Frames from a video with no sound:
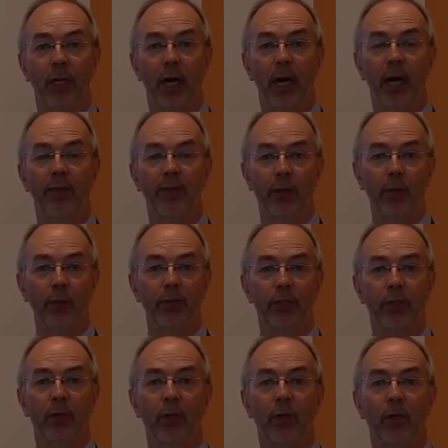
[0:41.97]
and then
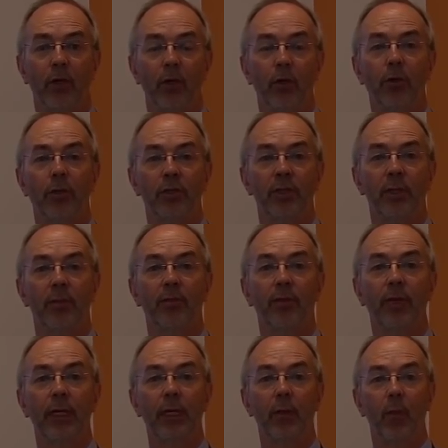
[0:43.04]
also look at some of
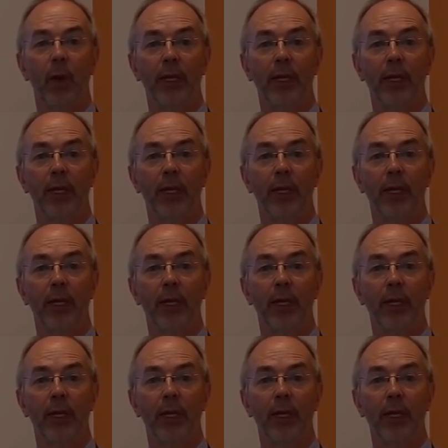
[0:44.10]
the